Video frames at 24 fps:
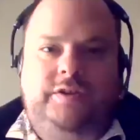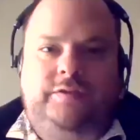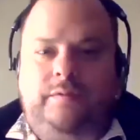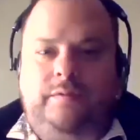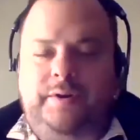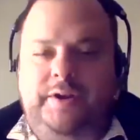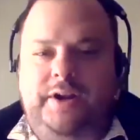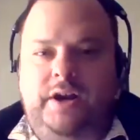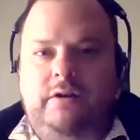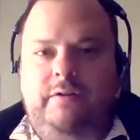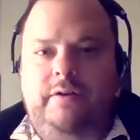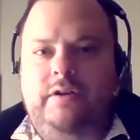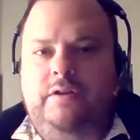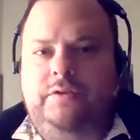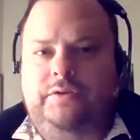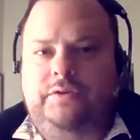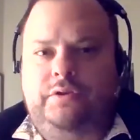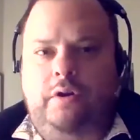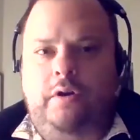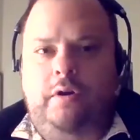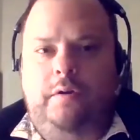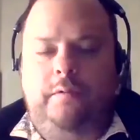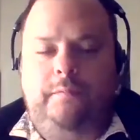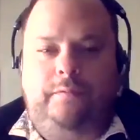from an aerial
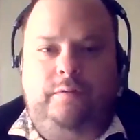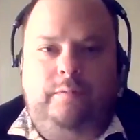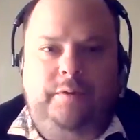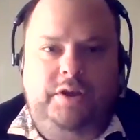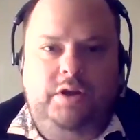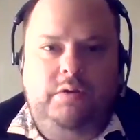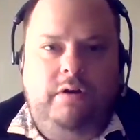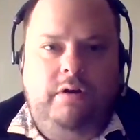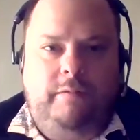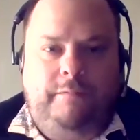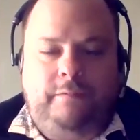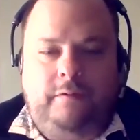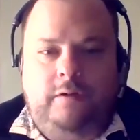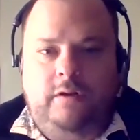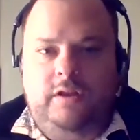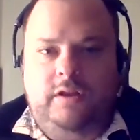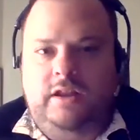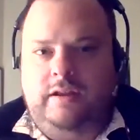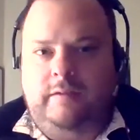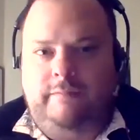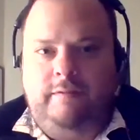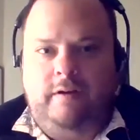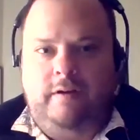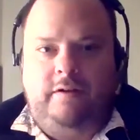drone from a UFO that
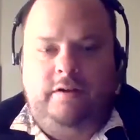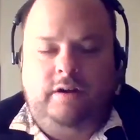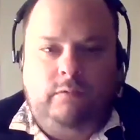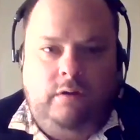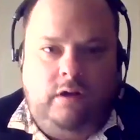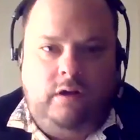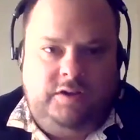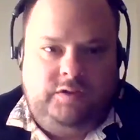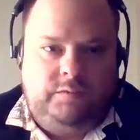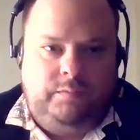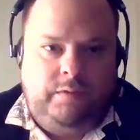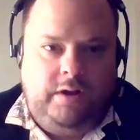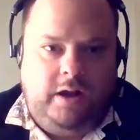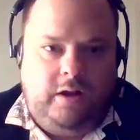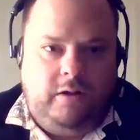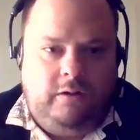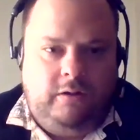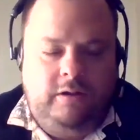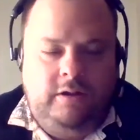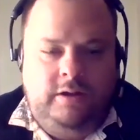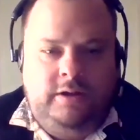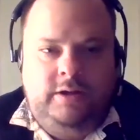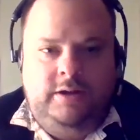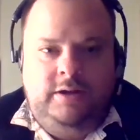they found at
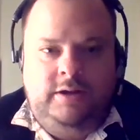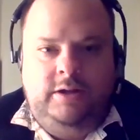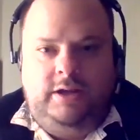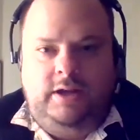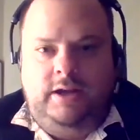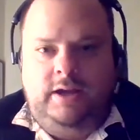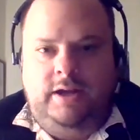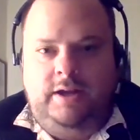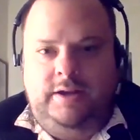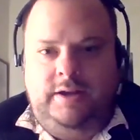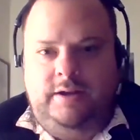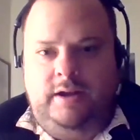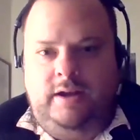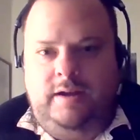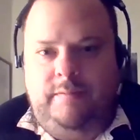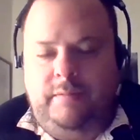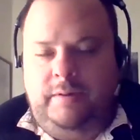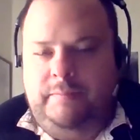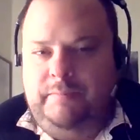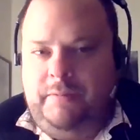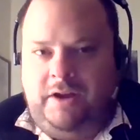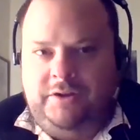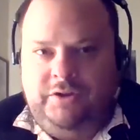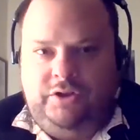Roswell, and
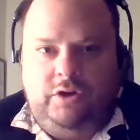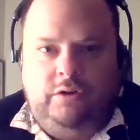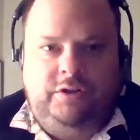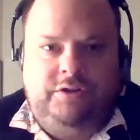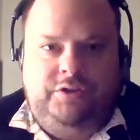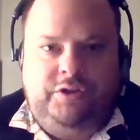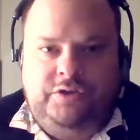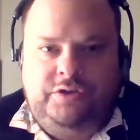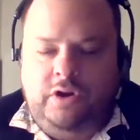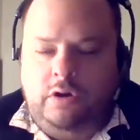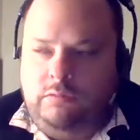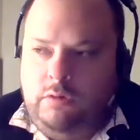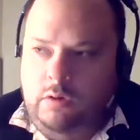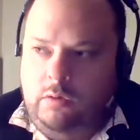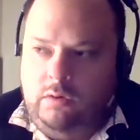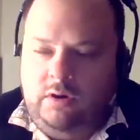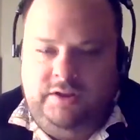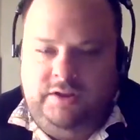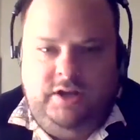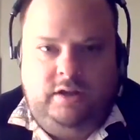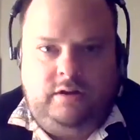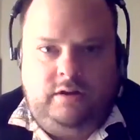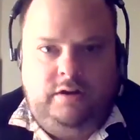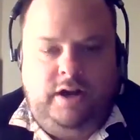I showed it to Joe Rogan
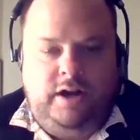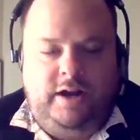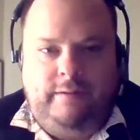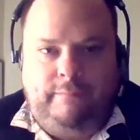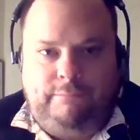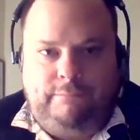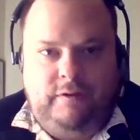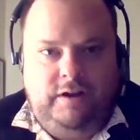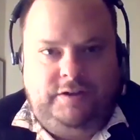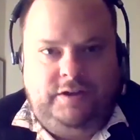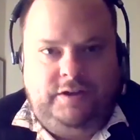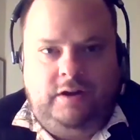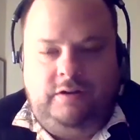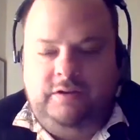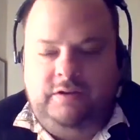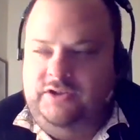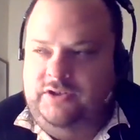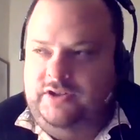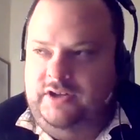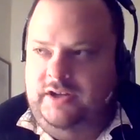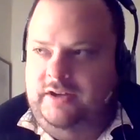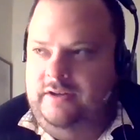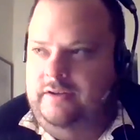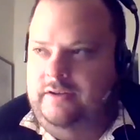the other night. He freaked out.
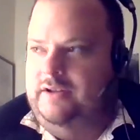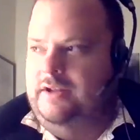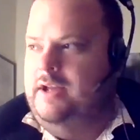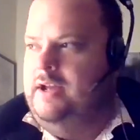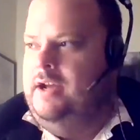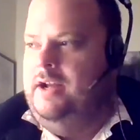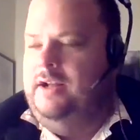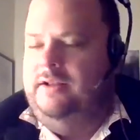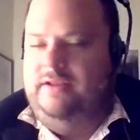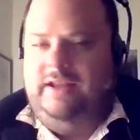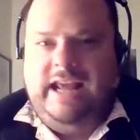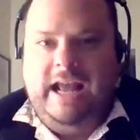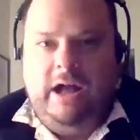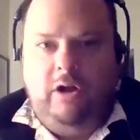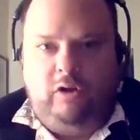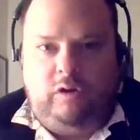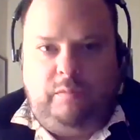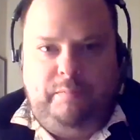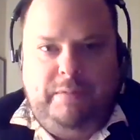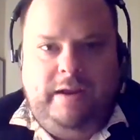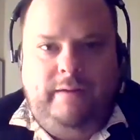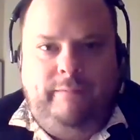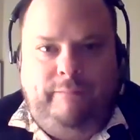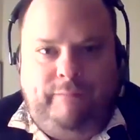The elk
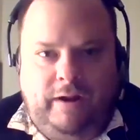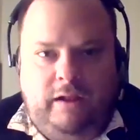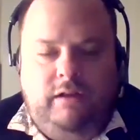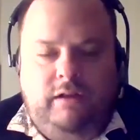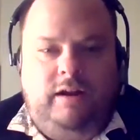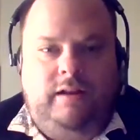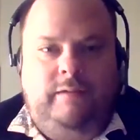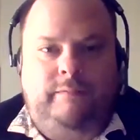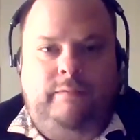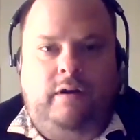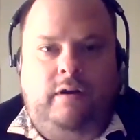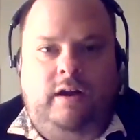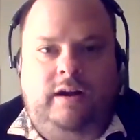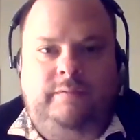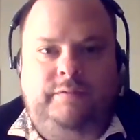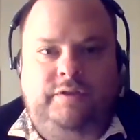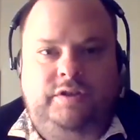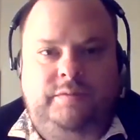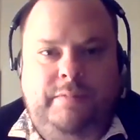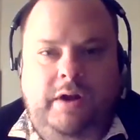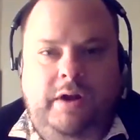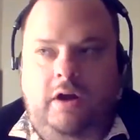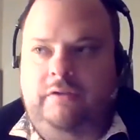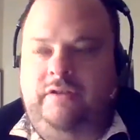meat fell out of
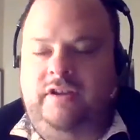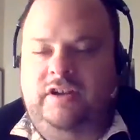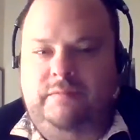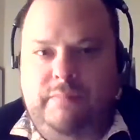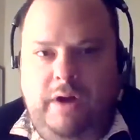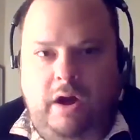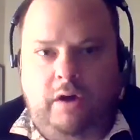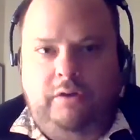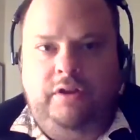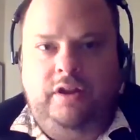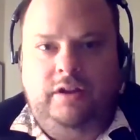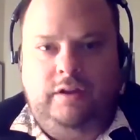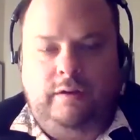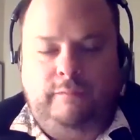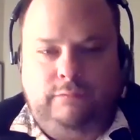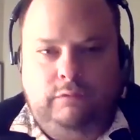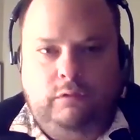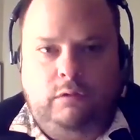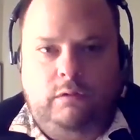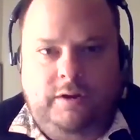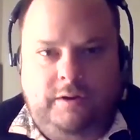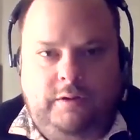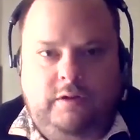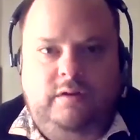his mouth. His mouth hit the
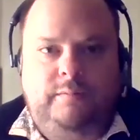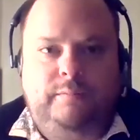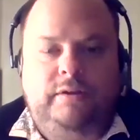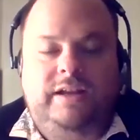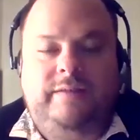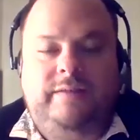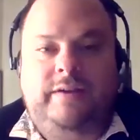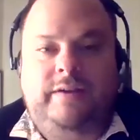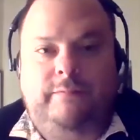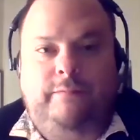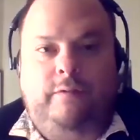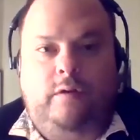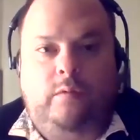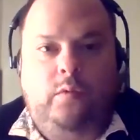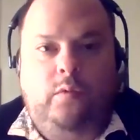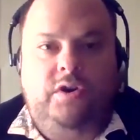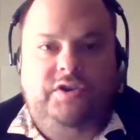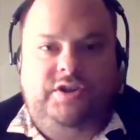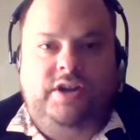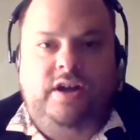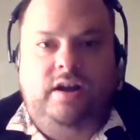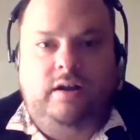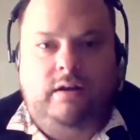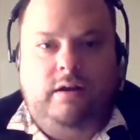floor. He couldn't believe it.
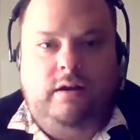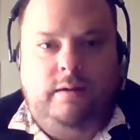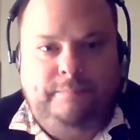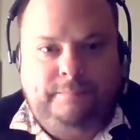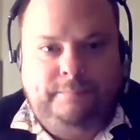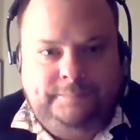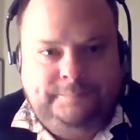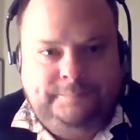Infowars.com.